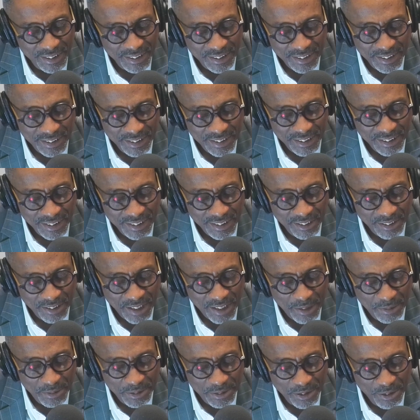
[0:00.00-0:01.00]
Linda, you know,
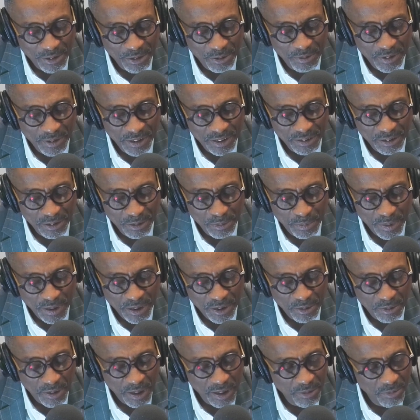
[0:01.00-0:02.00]
that was the whole reason of me
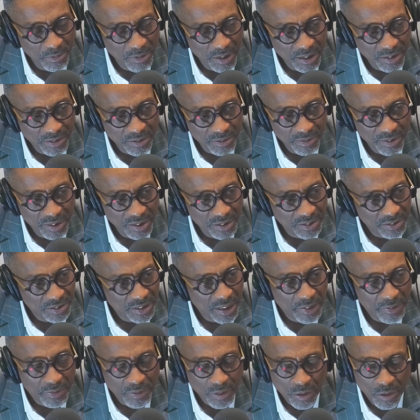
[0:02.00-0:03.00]
creating Reentry Ventures.
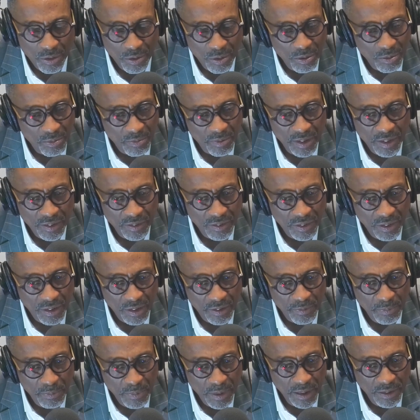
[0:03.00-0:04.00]
That's the whole reason
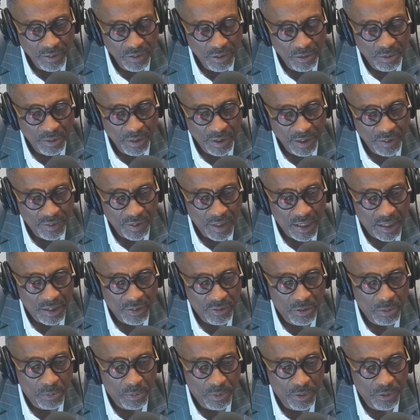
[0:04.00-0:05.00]
of me doing this
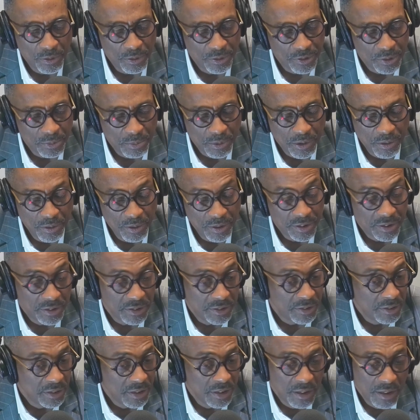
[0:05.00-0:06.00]
entrepreneurship
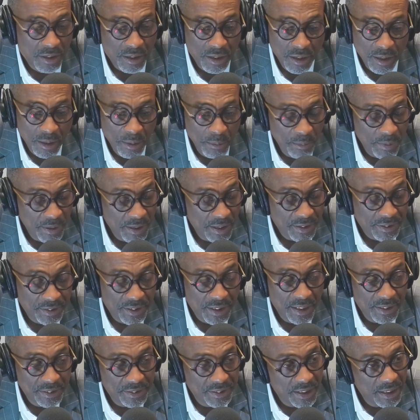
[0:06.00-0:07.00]
courses, because of
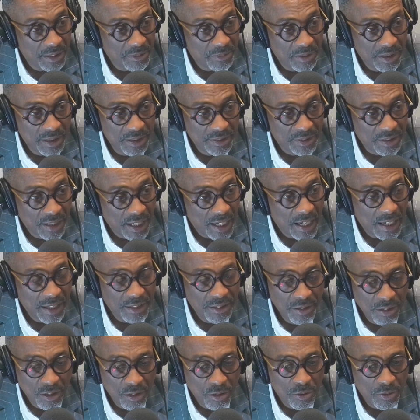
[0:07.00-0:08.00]
that same reason. I
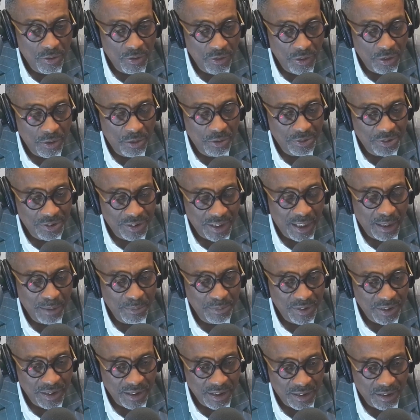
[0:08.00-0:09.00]
right. know those same
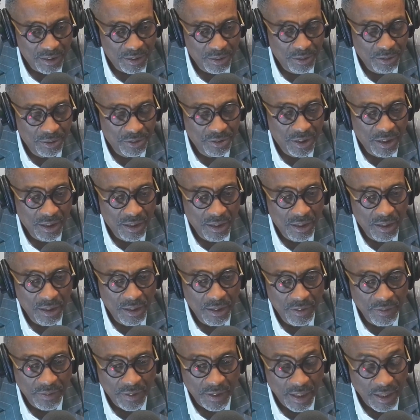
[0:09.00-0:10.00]
skills
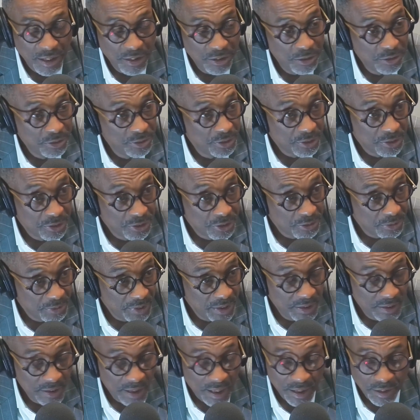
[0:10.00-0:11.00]
that I used on the
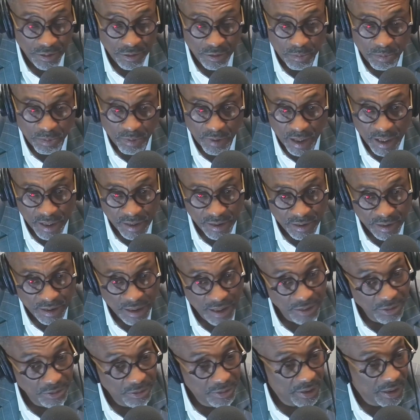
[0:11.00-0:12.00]
street. I knew product, I
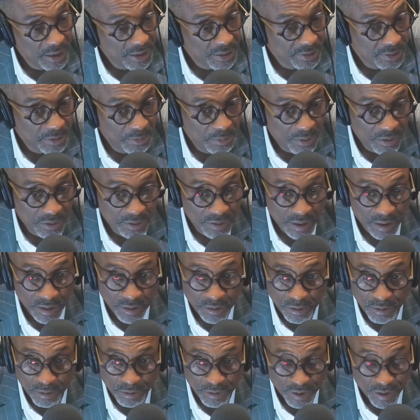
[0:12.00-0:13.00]
knew customers, I
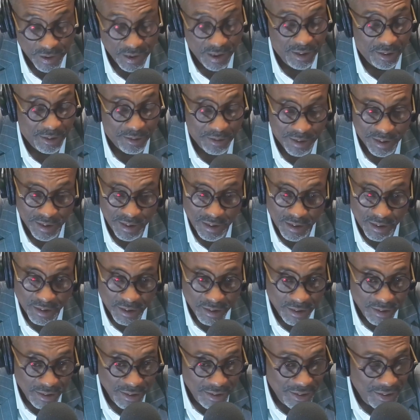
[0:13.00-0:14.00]
knew security,
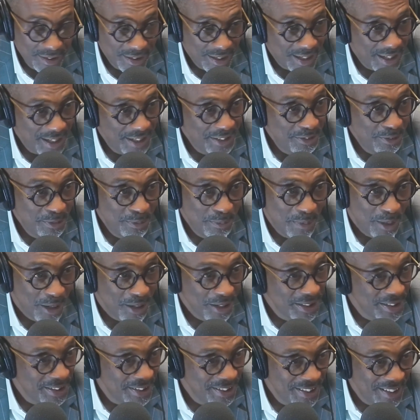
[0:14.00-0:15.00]
I knew
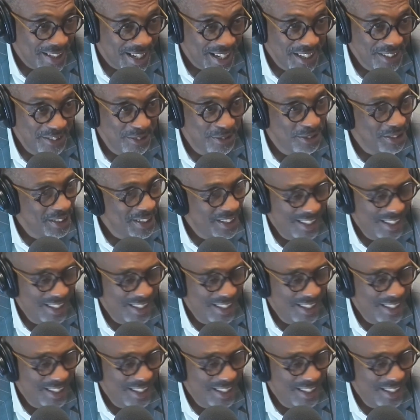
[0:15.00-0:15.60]
marketing. Right. I knew